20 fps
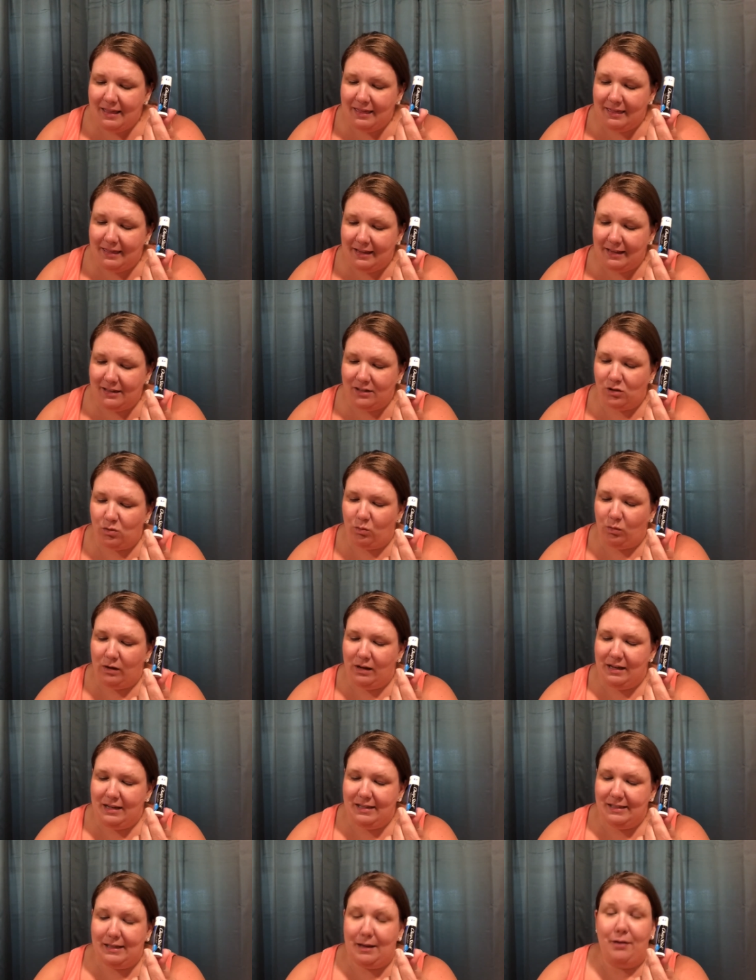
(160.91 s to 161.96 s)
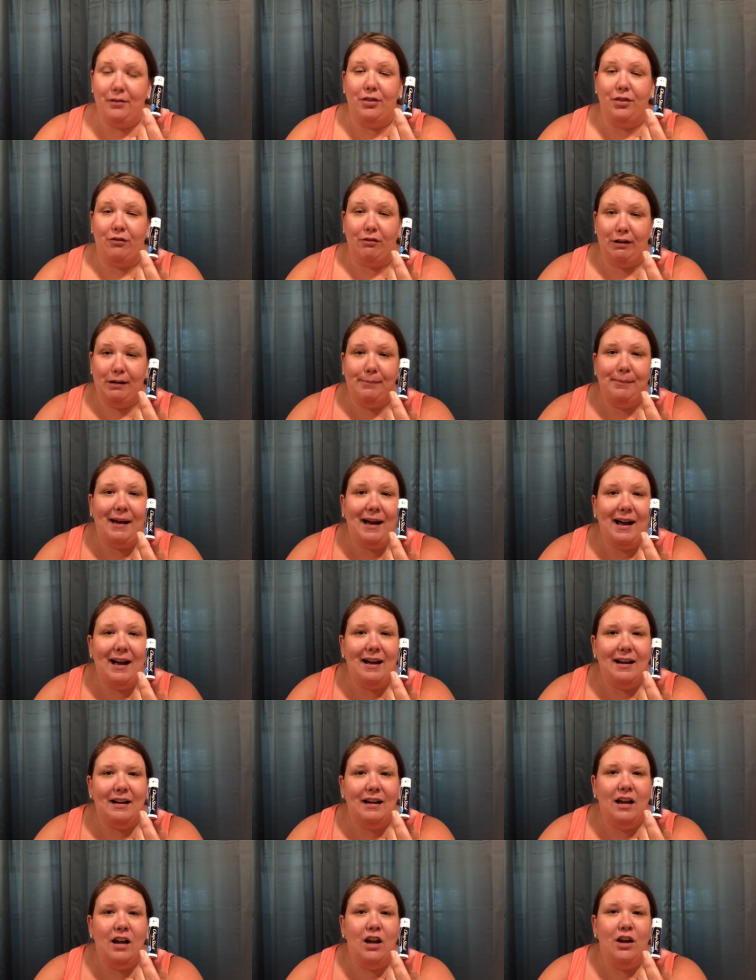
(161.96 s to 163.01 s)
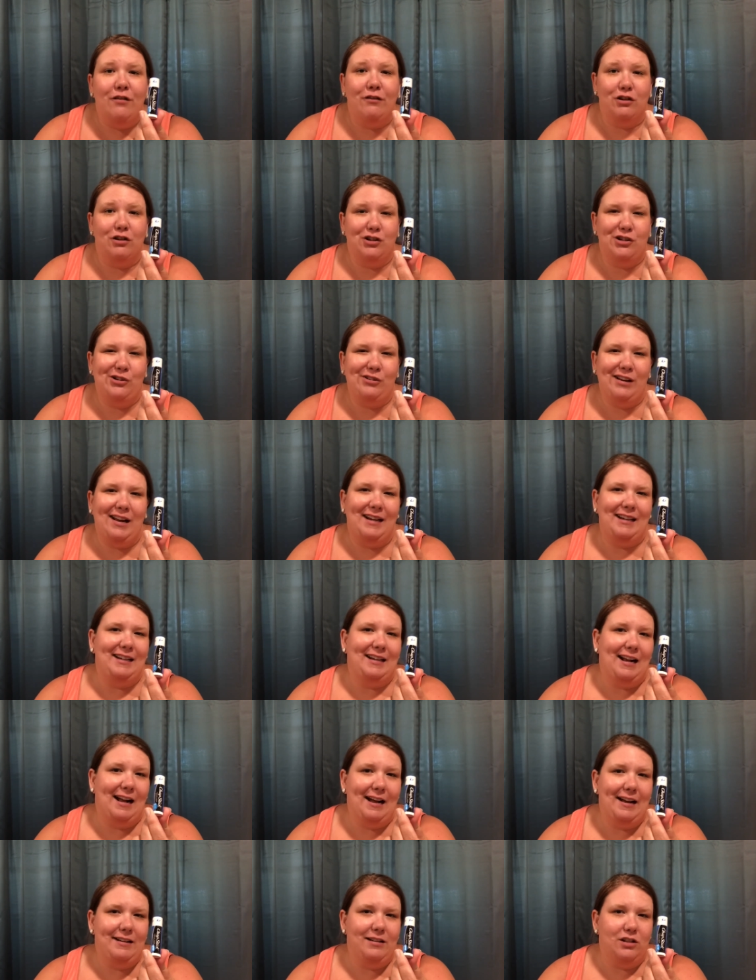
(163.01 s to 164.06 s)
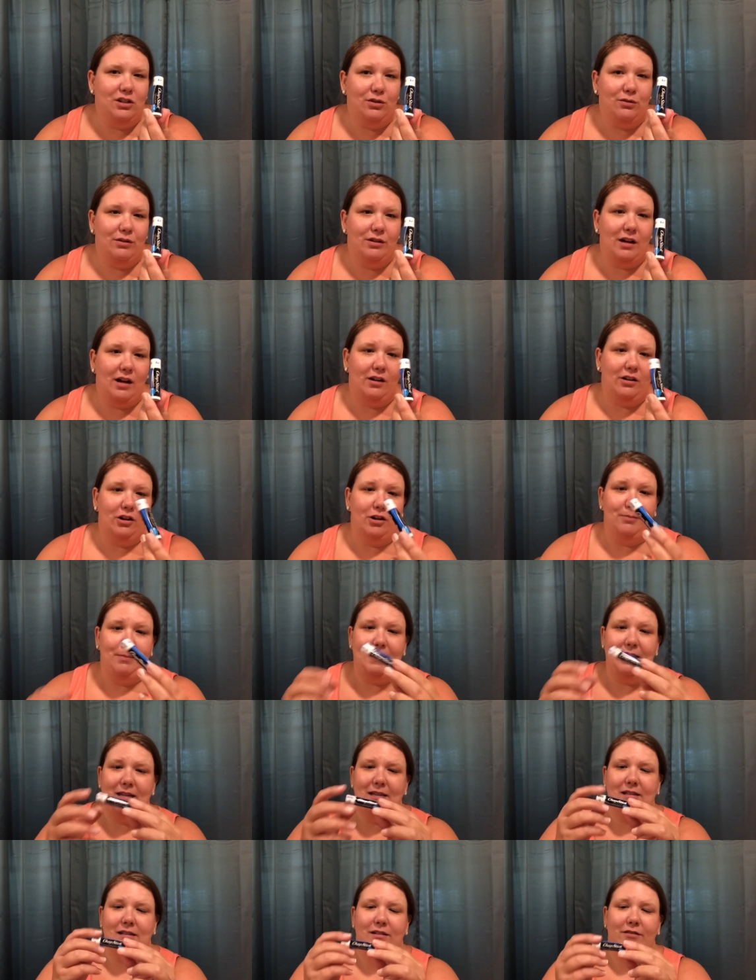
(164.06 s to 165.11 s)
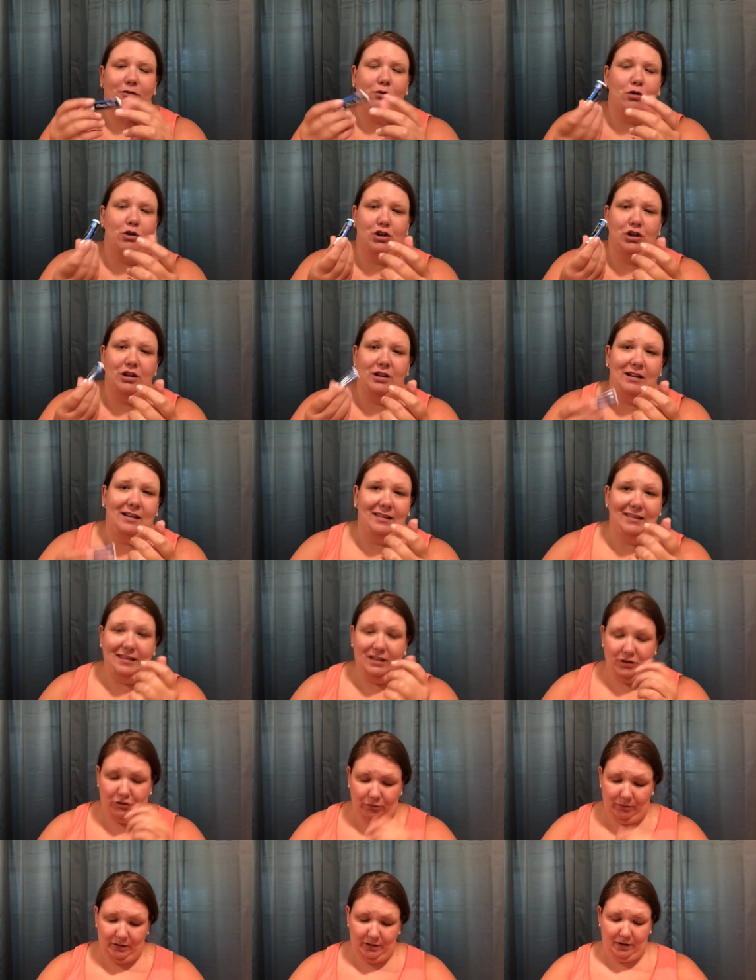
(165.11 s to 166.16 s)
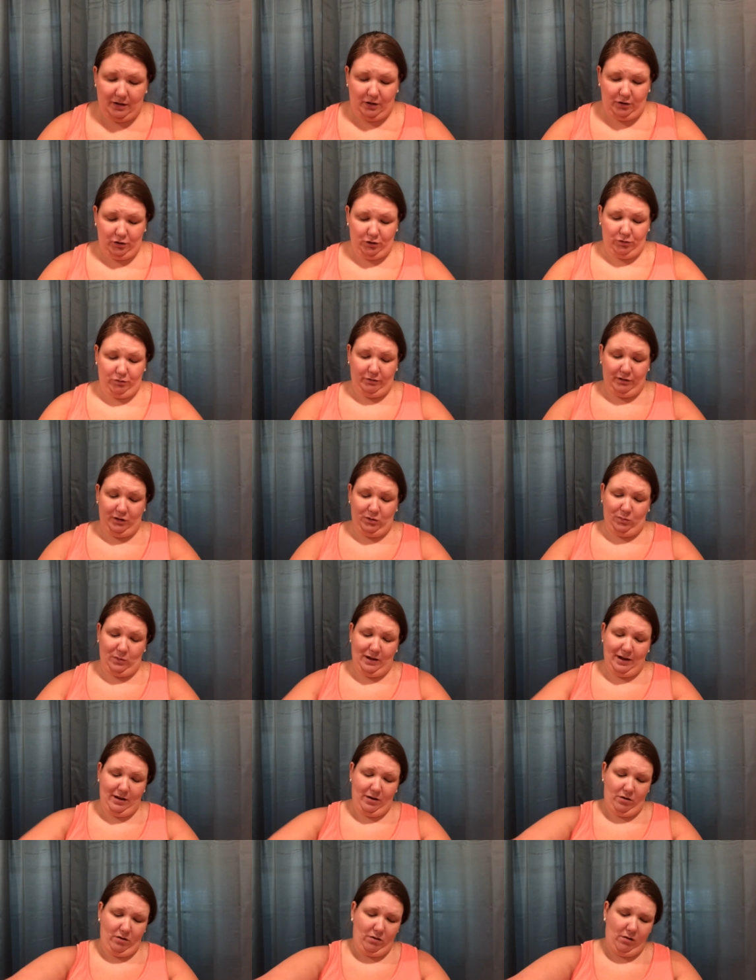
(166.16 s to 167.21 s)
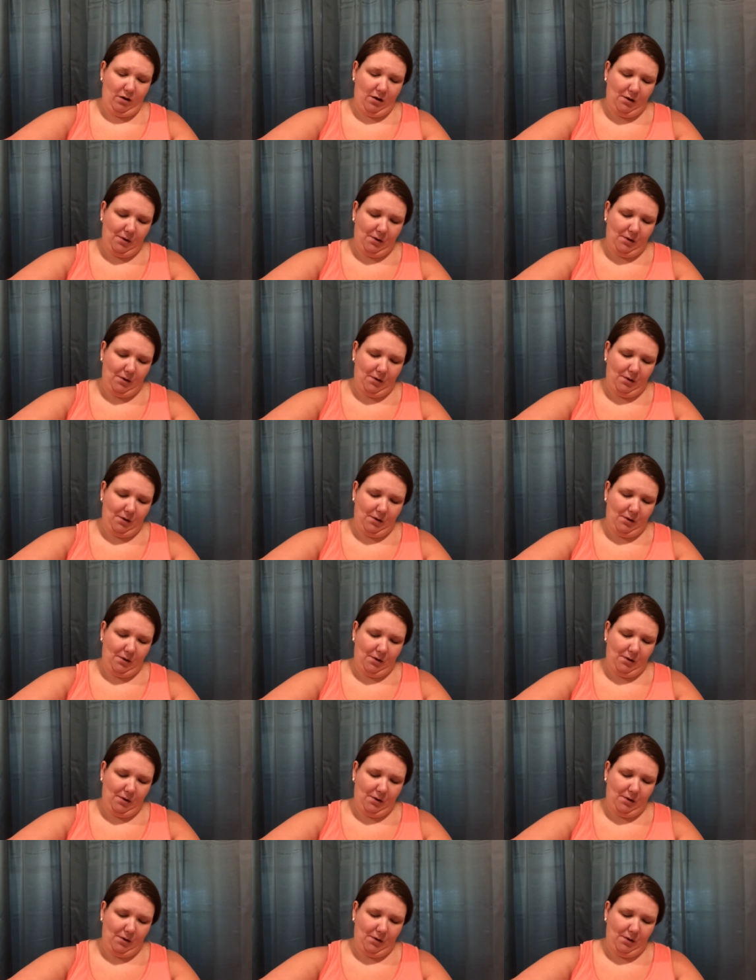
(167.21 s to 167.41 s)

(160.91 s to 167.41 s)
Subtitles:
This was a 3-pack for $2.99, so $1 a piece, and of course you can get these from the dollar store as well.